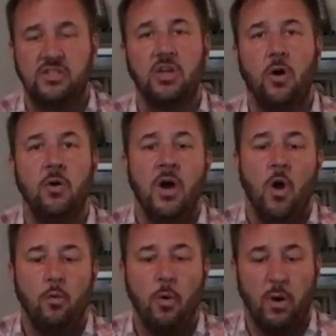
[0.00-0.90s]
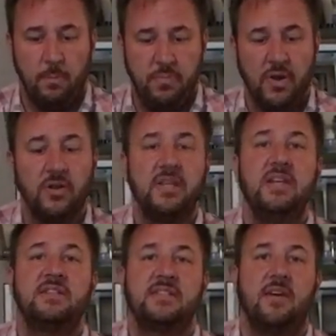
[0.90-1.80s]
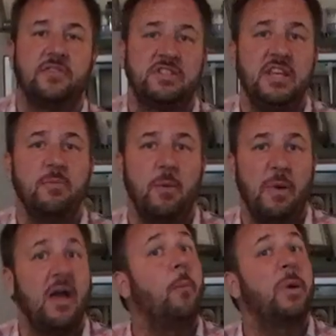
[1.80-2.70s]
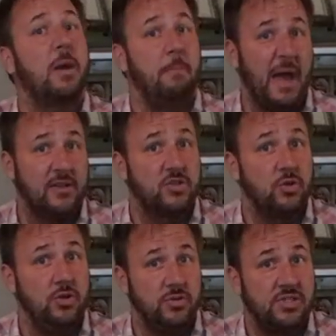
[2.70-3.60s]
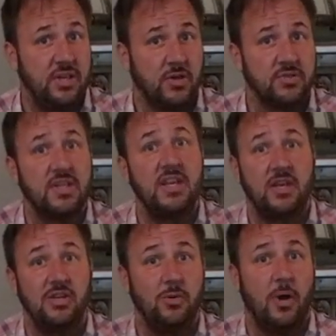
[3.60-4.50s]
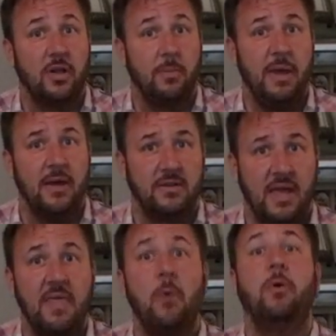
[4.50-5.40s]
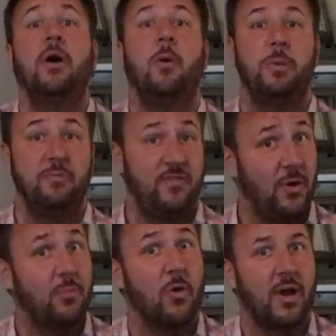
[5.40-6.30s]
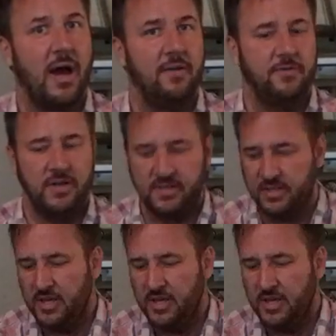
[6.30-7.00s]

And so we want to build his self-esteem up by helping him master new skills that he can do on command, and that will help him feel more confident.